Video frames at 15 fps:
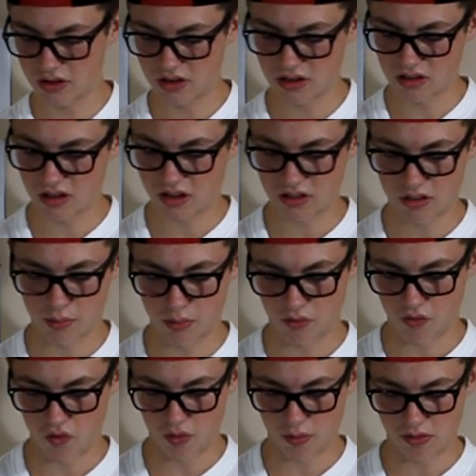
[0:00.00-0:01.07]
didn't like the
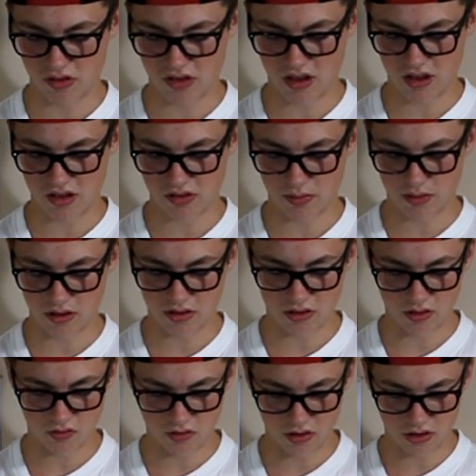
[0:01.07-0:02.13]
performance aspect
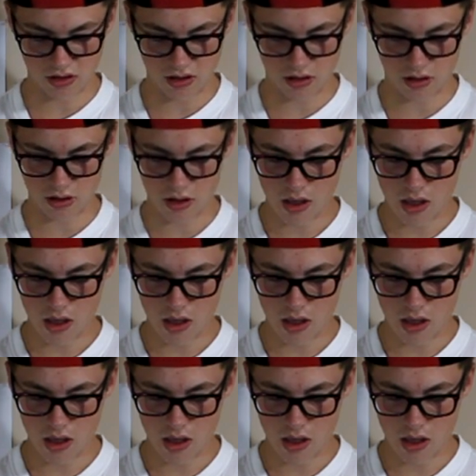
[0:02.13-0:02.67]
of it, and